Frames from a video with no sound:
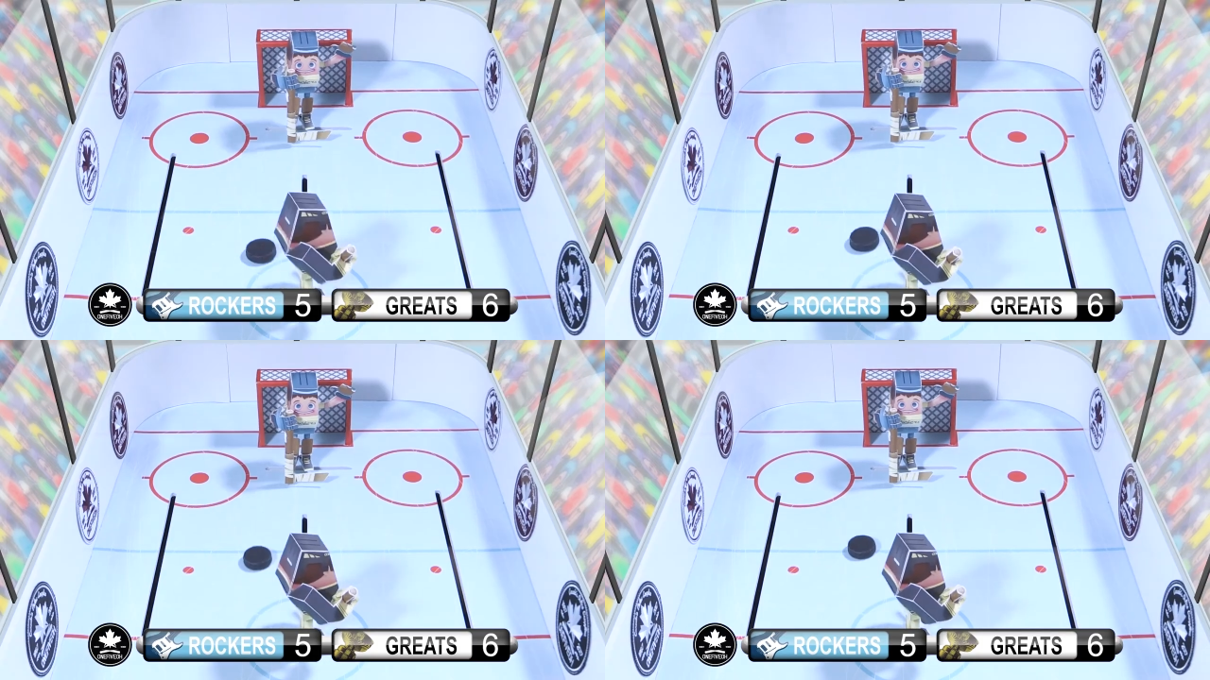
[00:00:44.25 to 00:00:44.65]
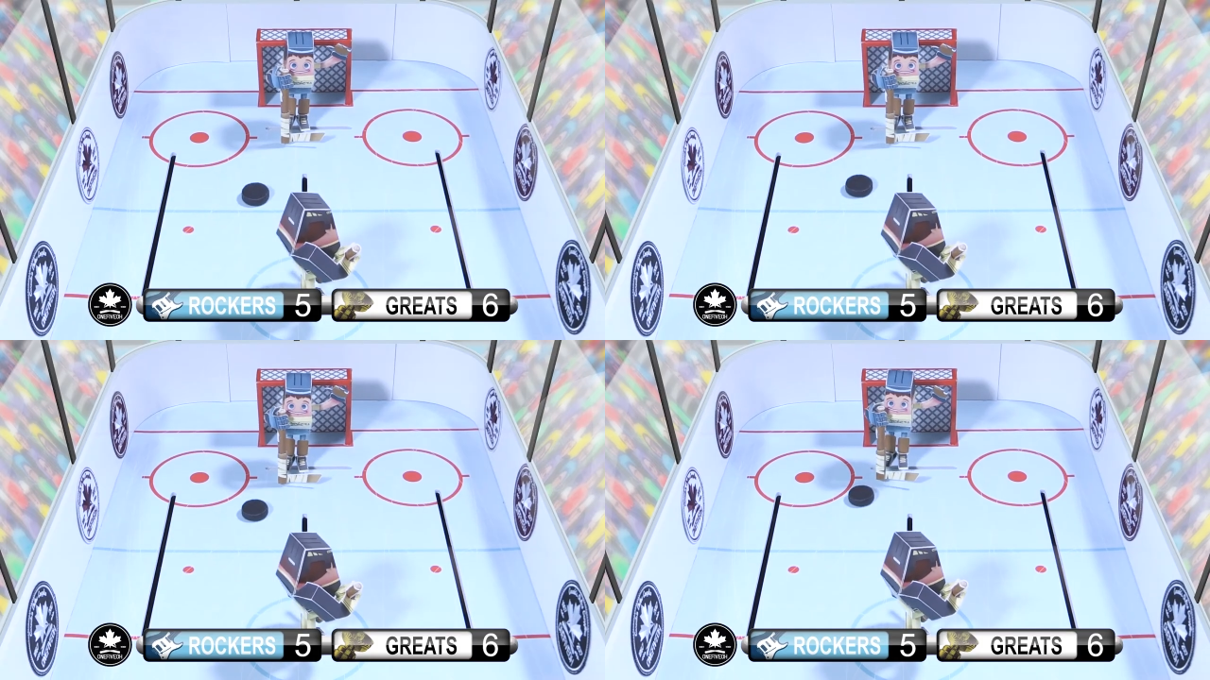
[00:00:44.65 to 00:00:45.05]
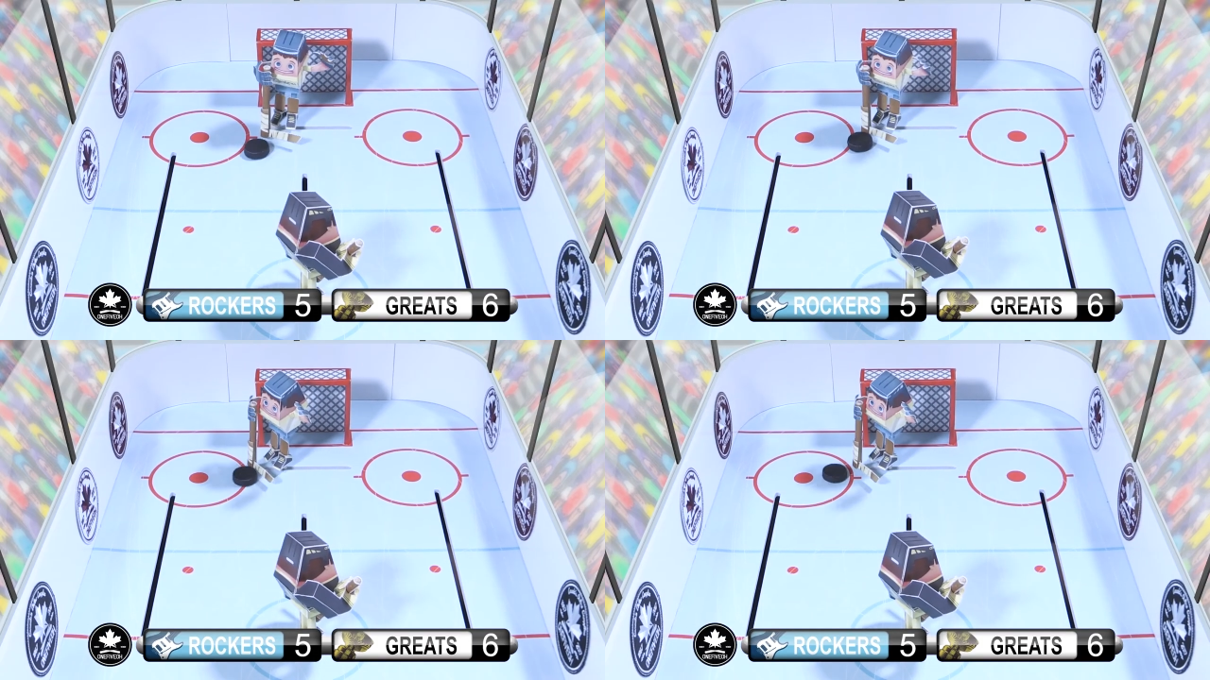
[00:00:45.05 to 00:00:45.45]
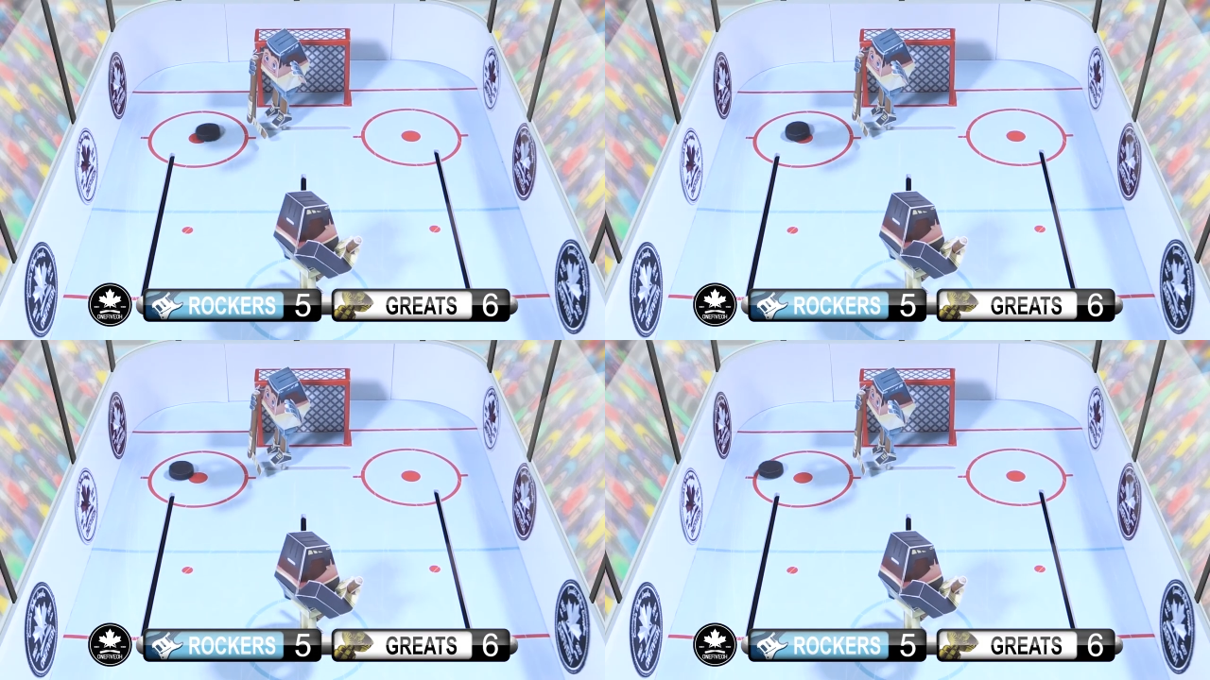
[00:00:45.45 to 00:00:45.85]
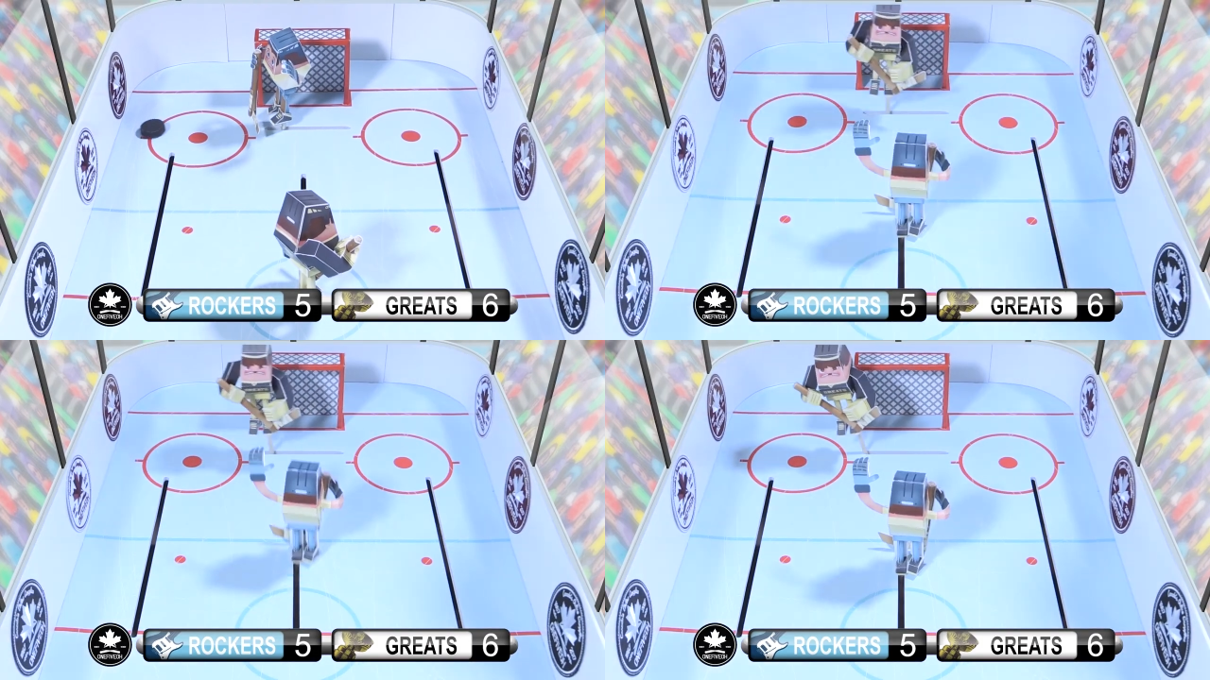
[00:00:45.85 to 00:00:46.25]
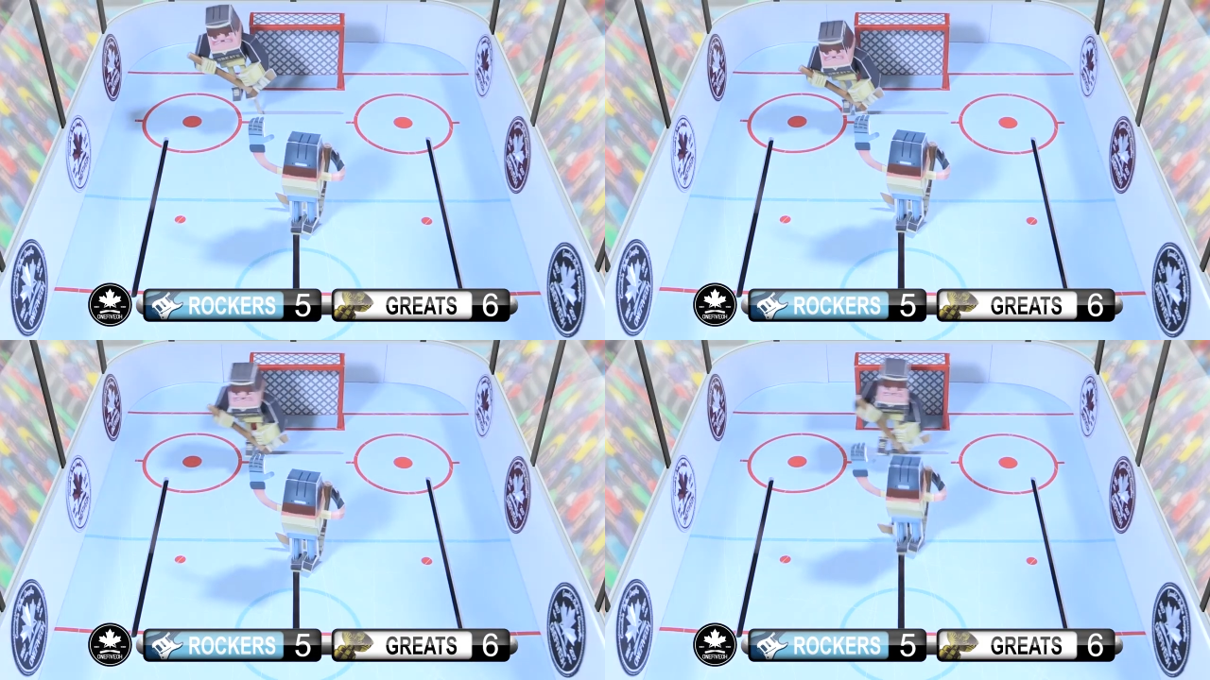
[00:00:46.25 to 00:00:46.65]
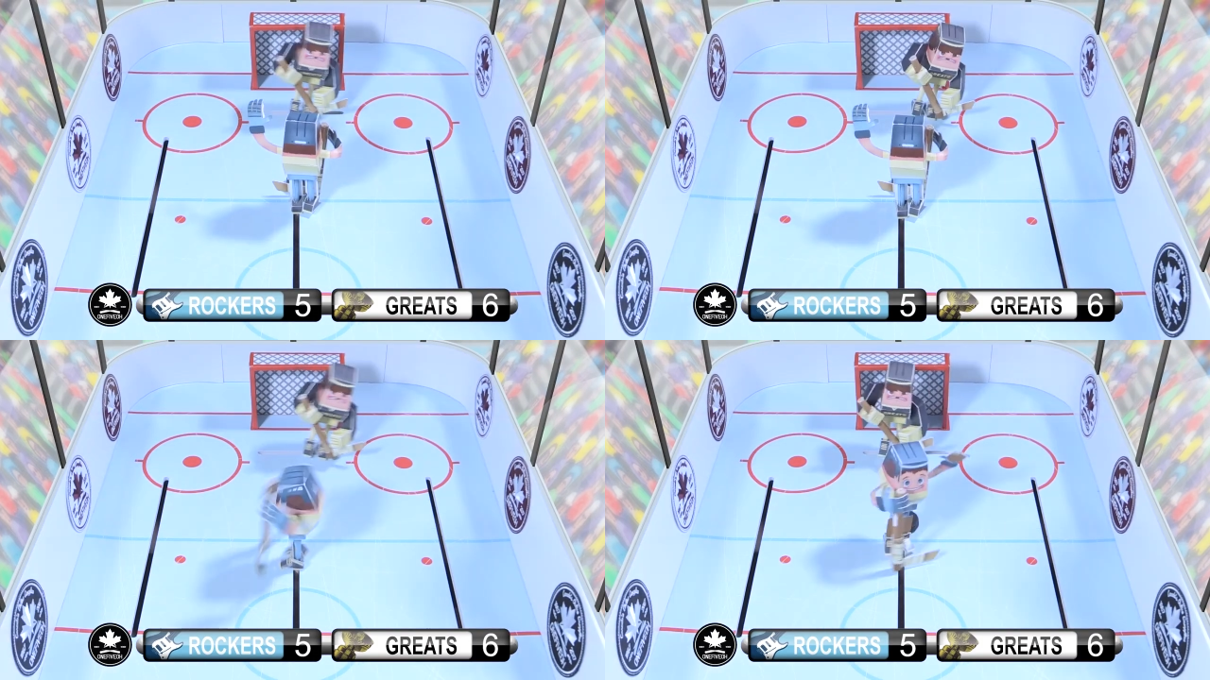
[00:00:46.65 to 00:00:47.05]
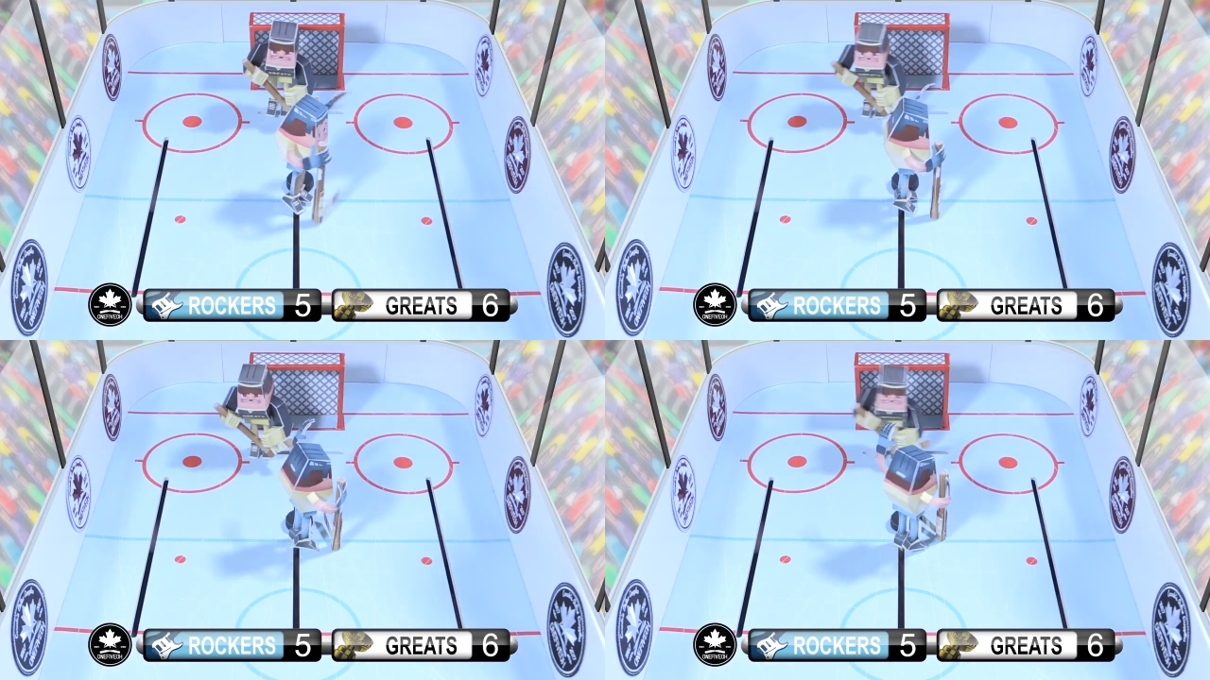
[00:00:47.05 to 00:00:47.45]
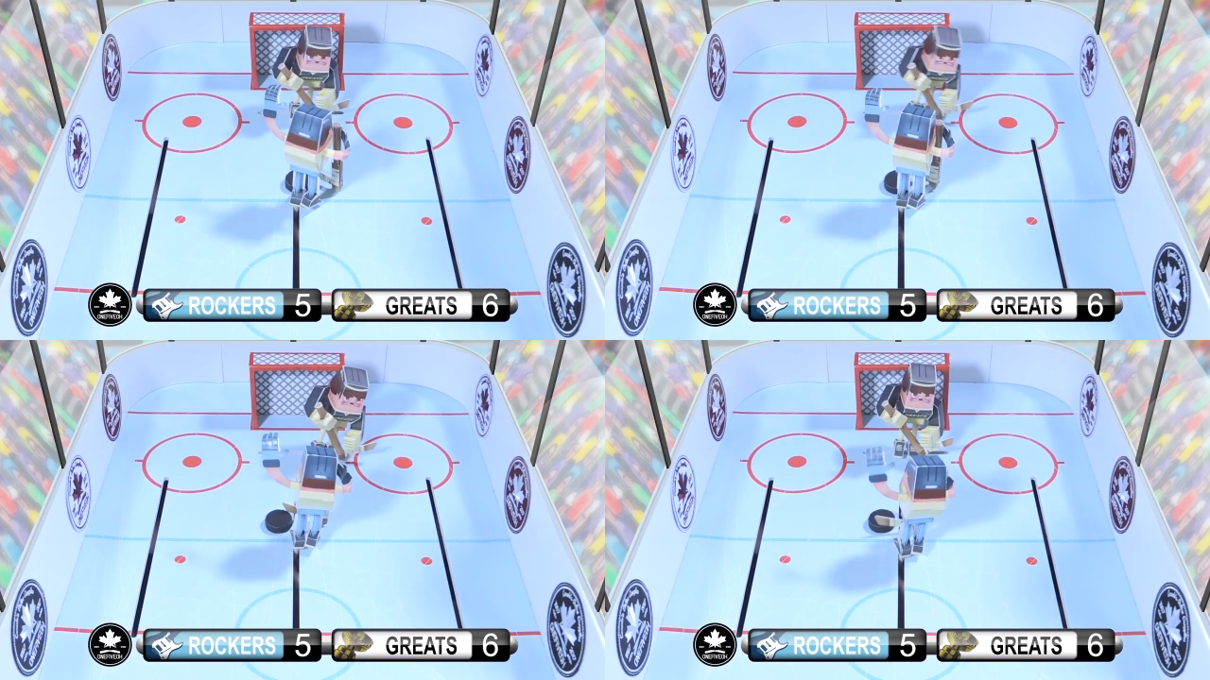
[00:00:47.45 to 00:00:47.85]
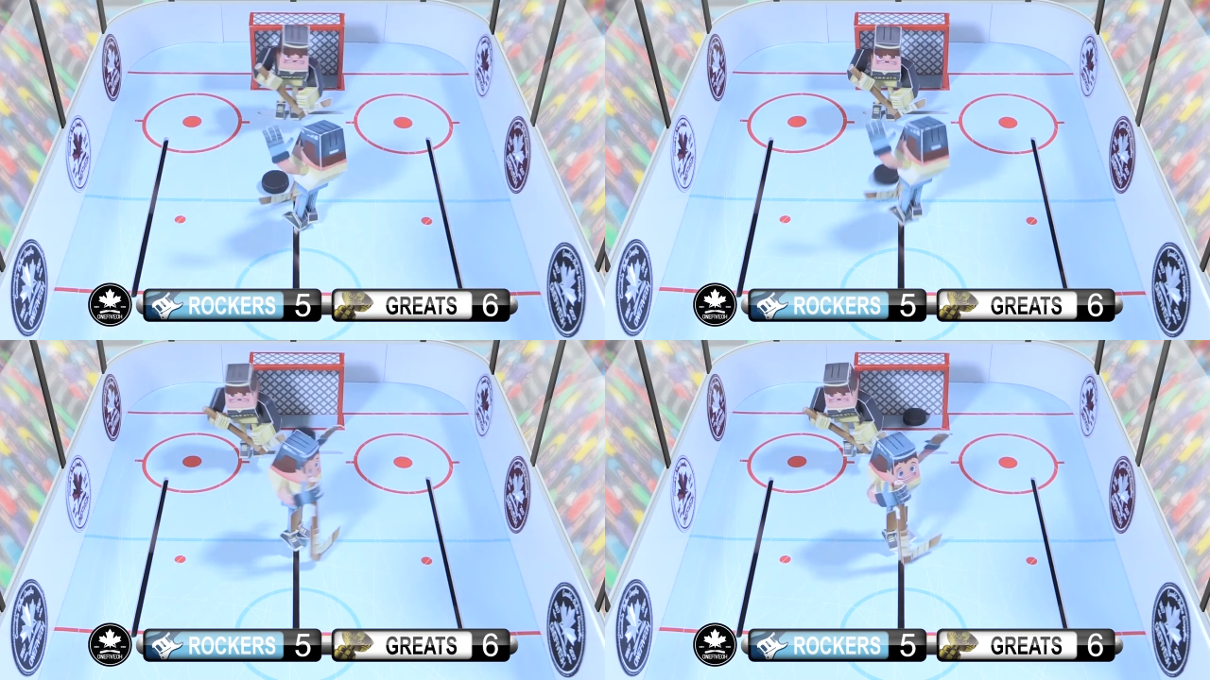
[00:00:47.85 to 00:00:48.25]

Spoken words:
(no speaker visible)